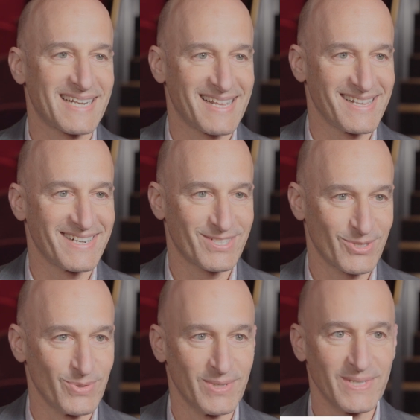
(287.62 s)
analytic
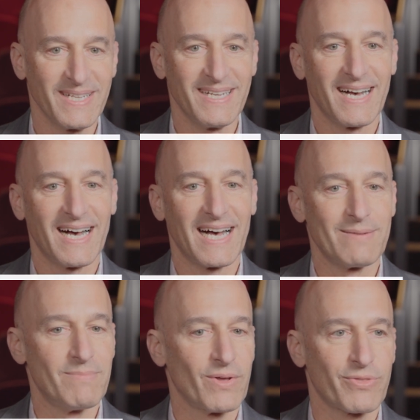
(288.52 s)
tool
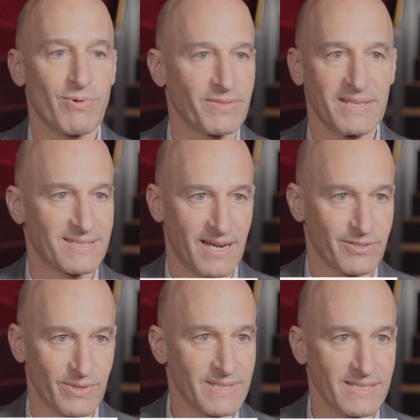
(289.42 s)
um, throughout the
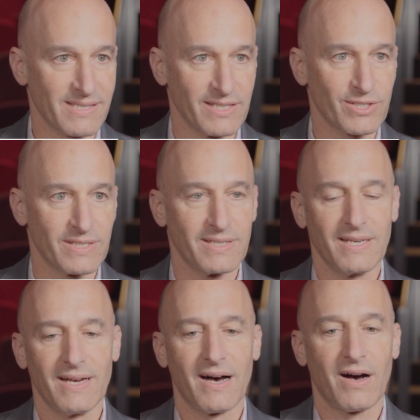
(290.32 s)
entire organization.
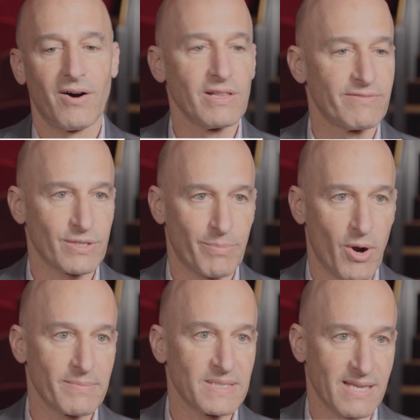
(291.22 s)
All of our
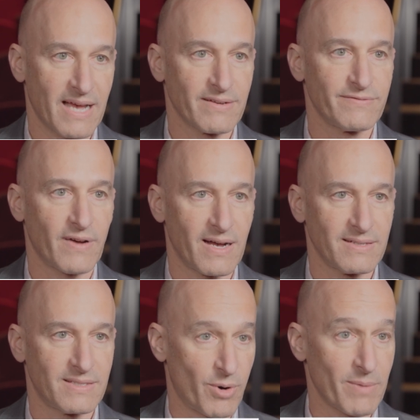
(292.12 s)
departments have
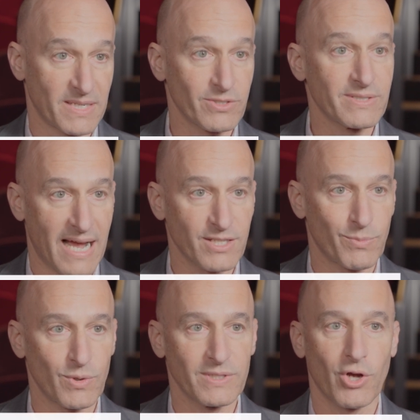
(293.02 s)
uh, departmental
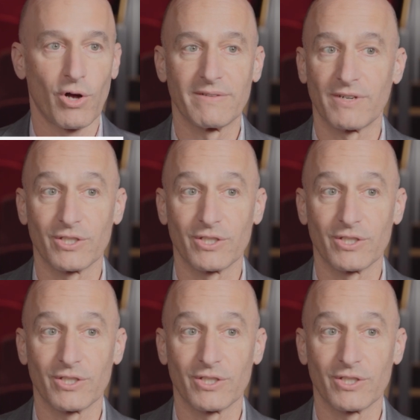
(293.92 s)
dashboards. All of